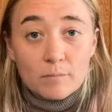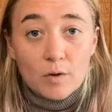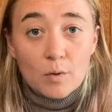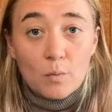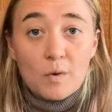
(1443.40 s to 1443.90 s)

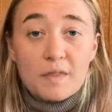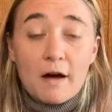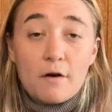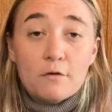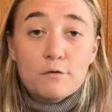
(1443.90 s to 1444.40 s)

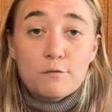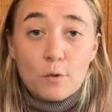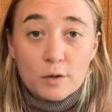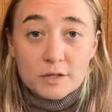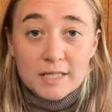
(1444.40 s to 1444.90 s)
without
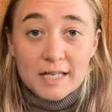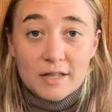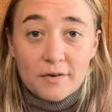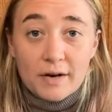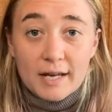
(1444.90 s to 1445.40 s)
forcing
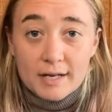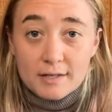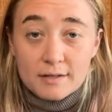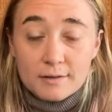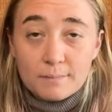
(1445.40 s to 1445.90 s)
their
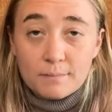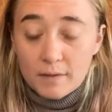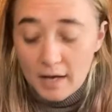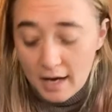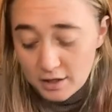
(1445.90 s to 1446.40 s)
hand.
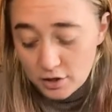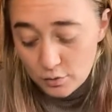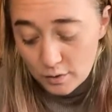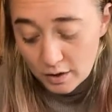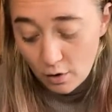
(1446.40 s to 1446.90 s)
And you
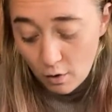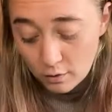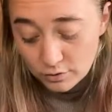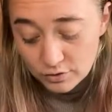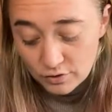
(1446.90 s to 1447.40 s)
can
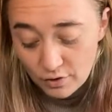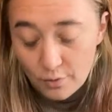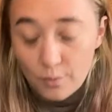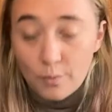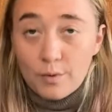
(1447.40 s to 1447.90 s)
also